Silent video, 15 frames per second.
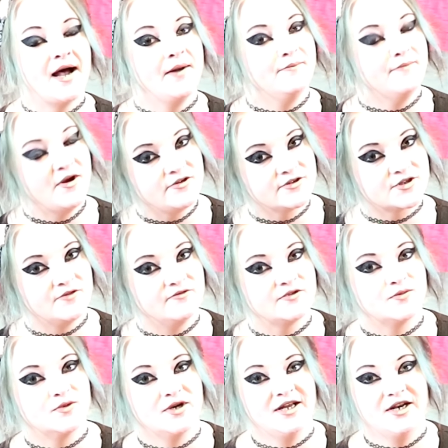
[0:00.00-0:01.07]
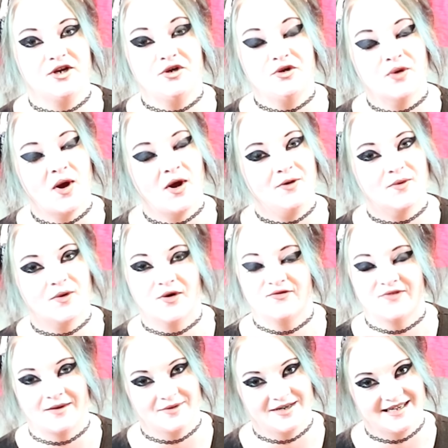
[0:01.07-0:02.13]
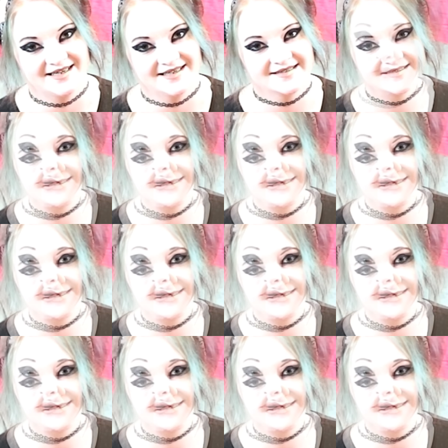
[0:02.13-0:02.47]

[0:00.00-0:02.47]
and most comfortable in a new home or family.